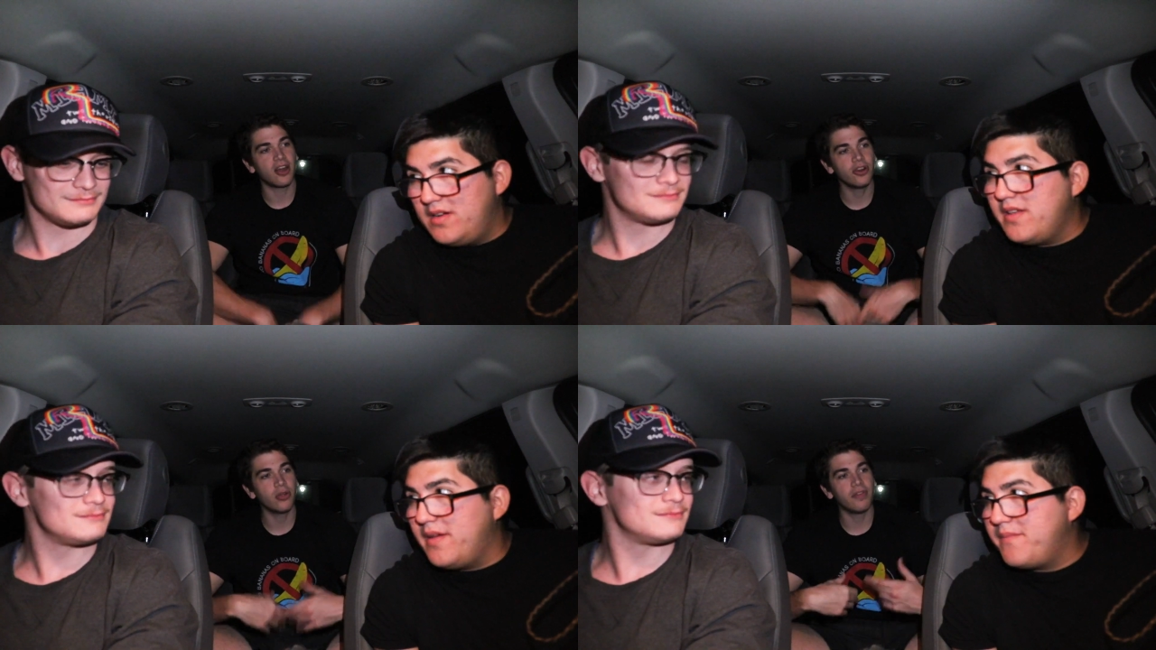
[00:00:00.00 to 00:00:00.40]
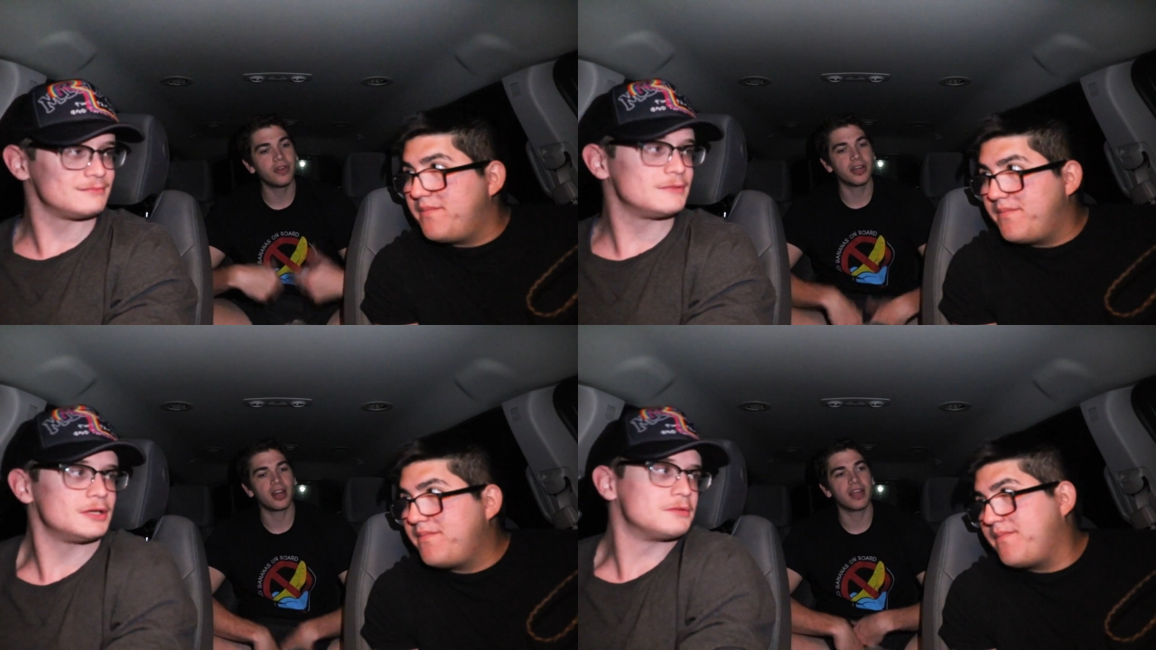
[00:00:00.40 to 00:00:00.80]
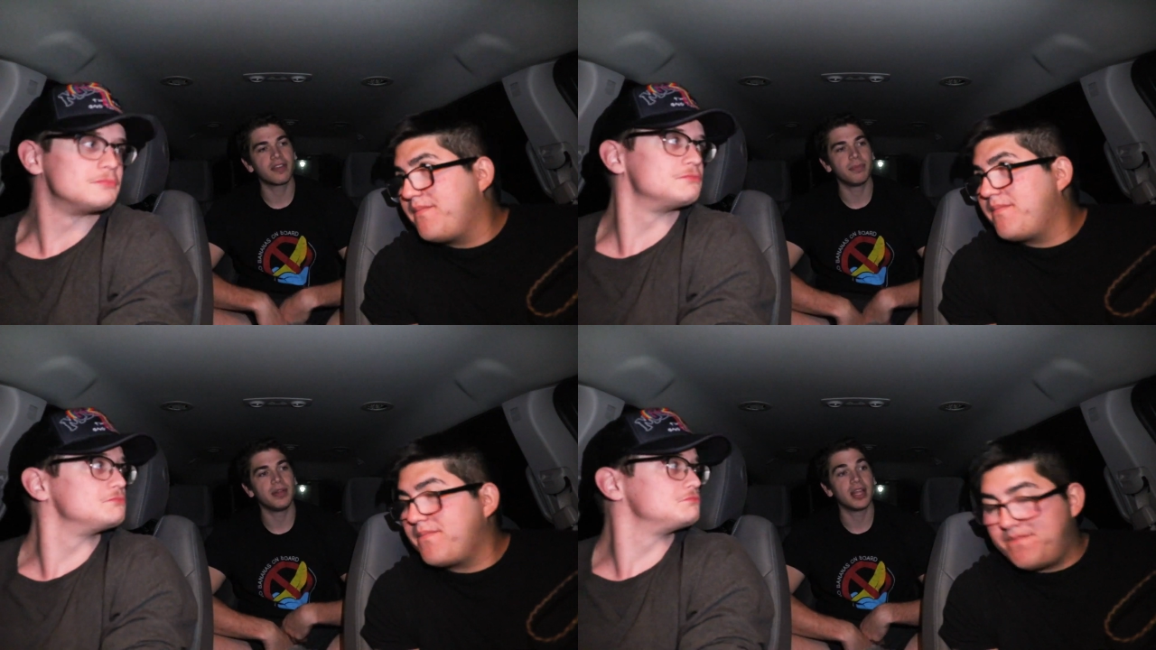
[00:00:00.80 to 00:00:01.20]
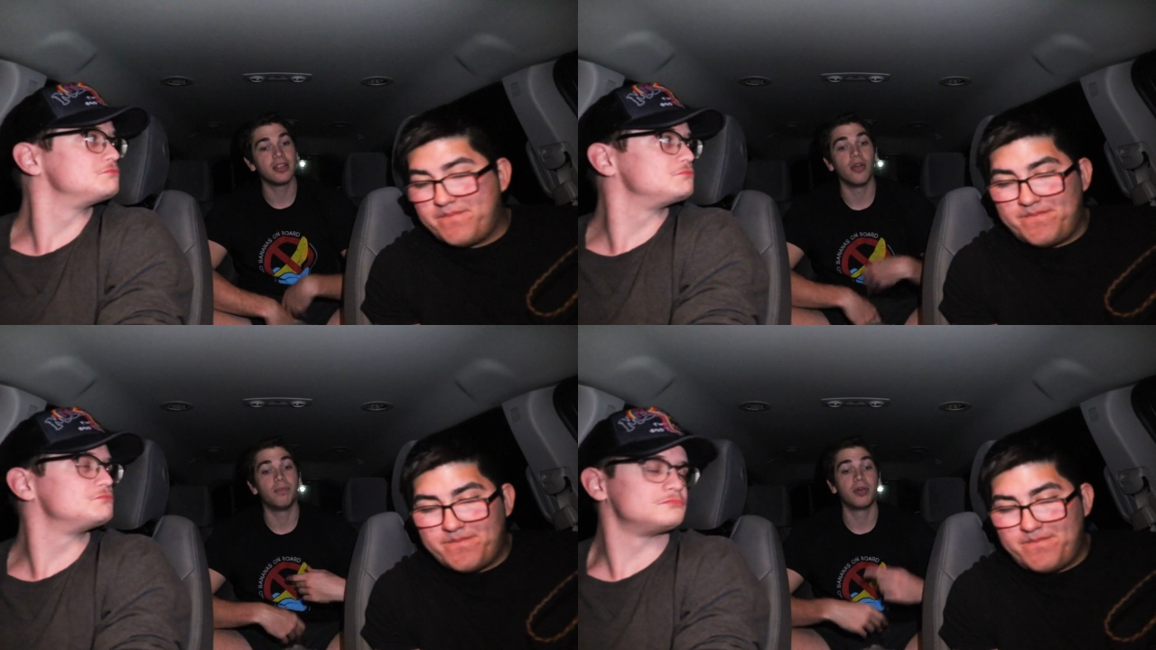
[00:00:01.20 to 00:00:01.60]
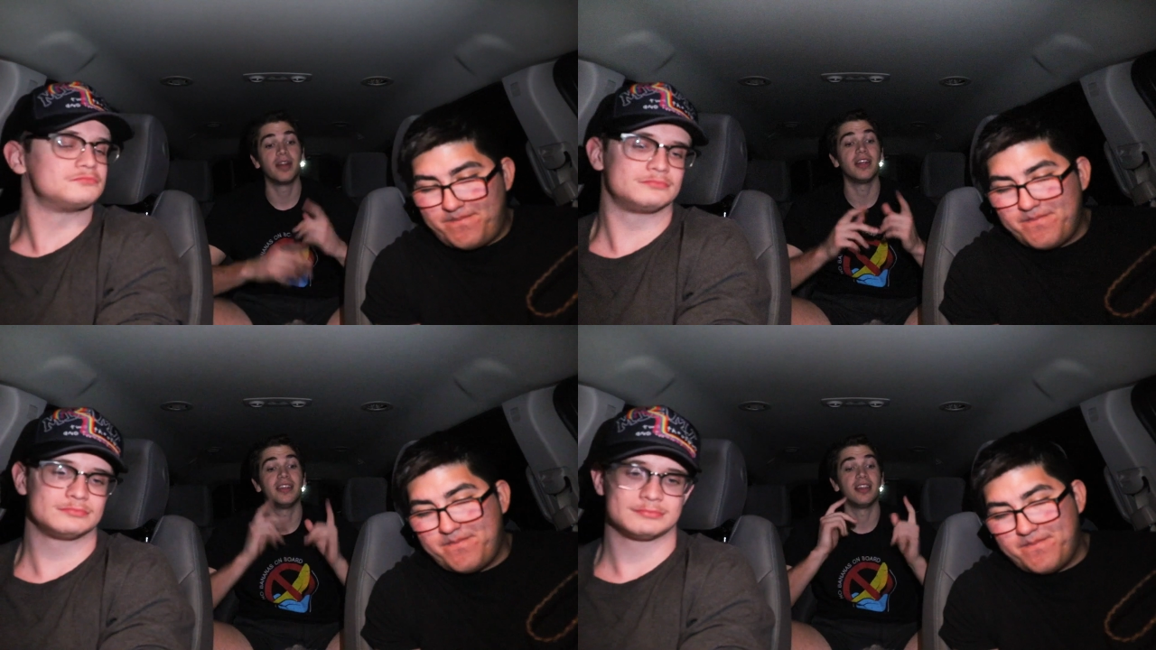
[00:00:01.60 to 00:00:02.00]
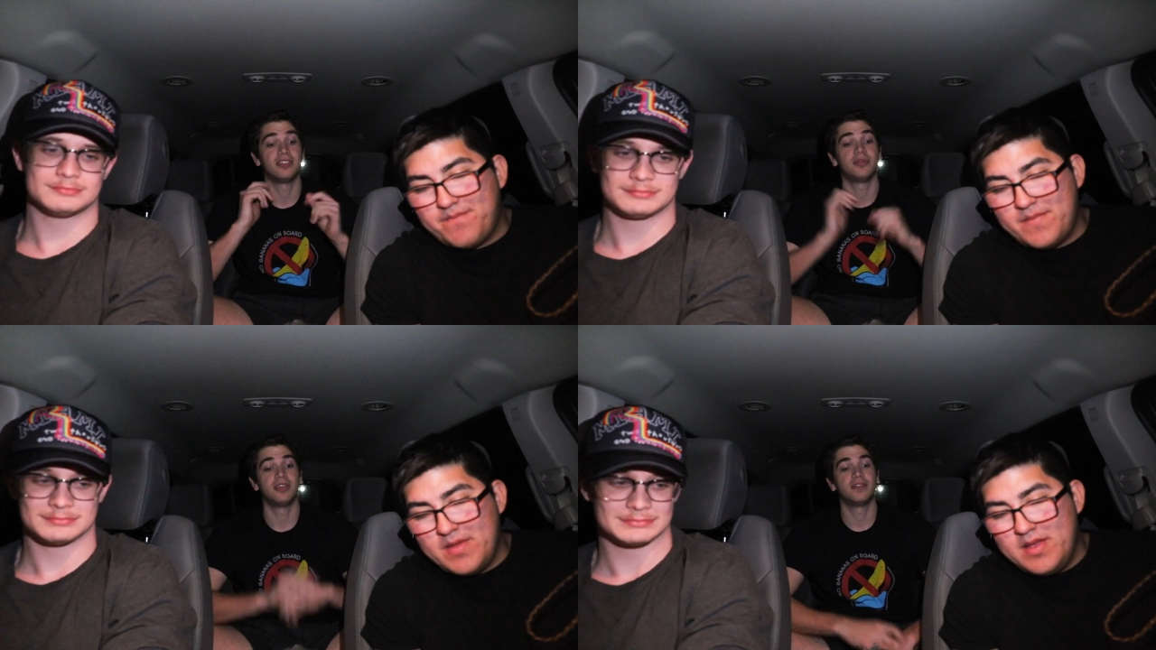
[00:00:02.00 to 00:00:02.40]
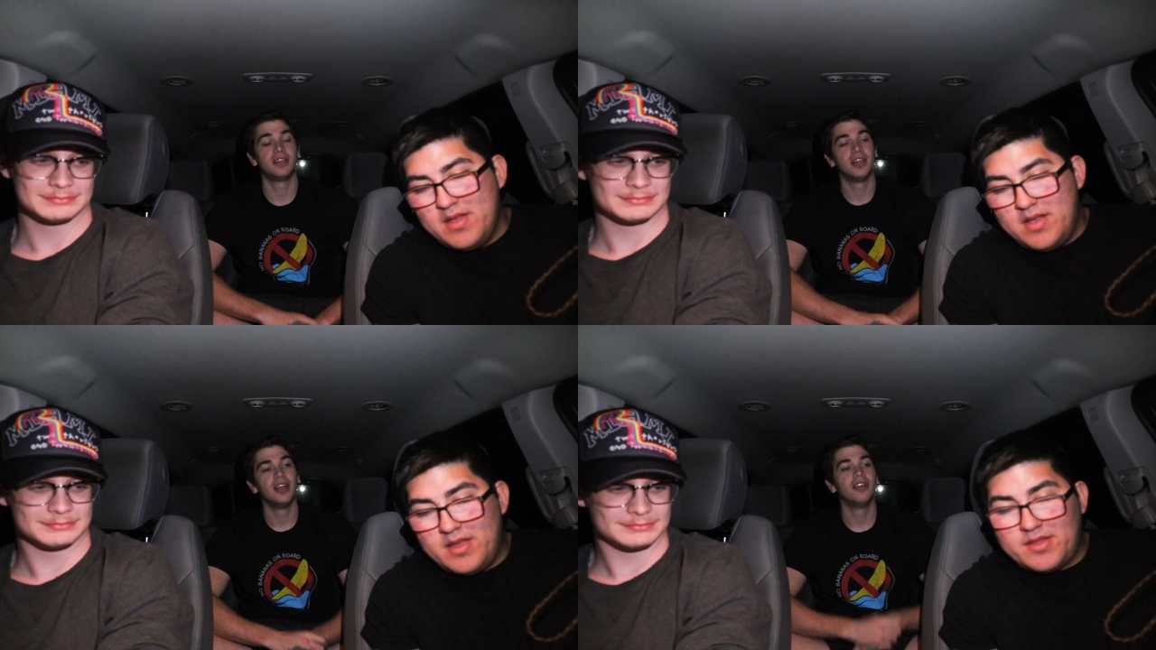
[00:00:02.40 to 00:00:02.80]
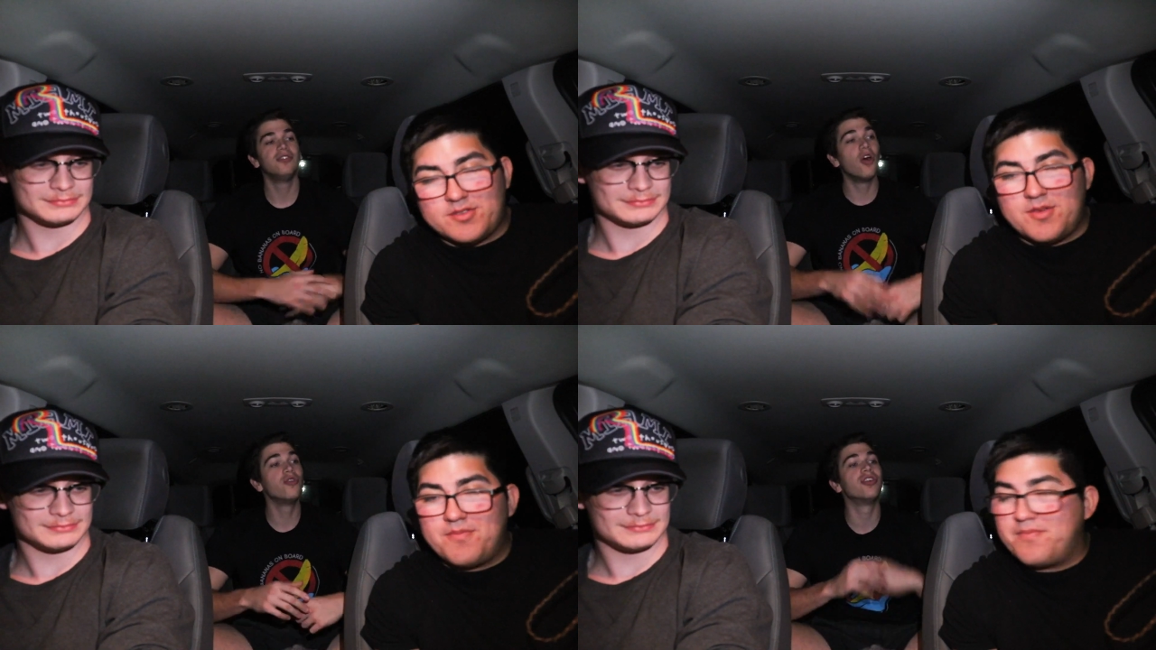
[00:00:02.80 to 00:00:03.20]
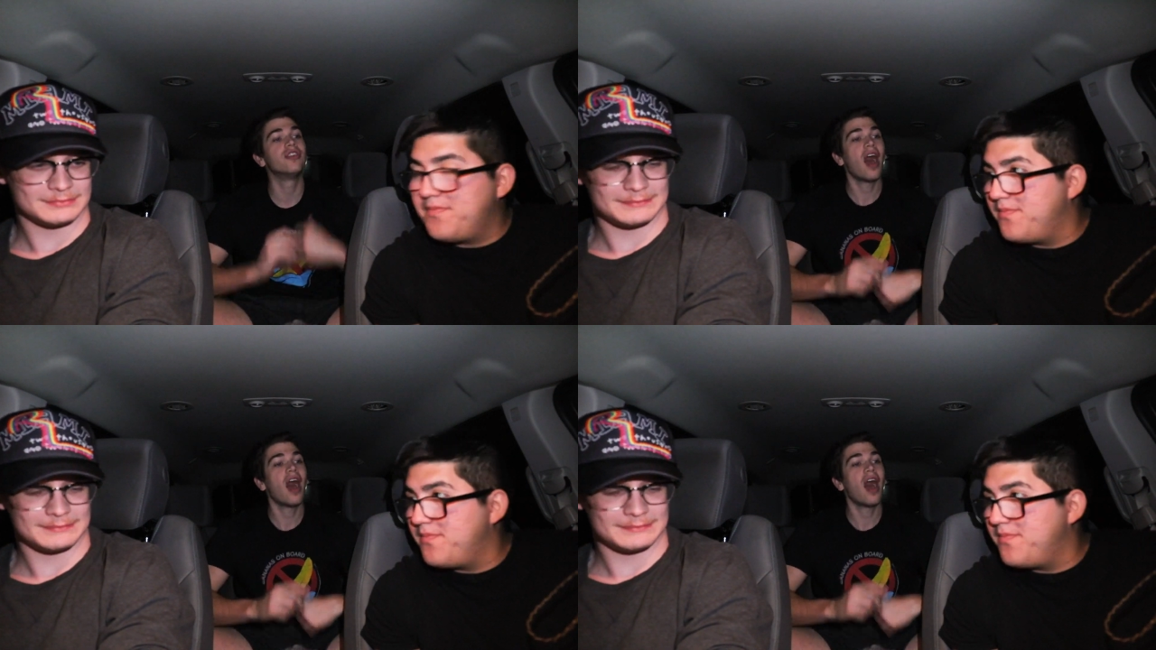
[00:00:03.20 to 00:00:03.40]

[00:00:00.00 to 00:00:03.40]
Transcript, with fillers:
Speaker 1: Are yeah. you ever in your life gonna be like, yo, put on that Taylor Swift? I think so. No, you're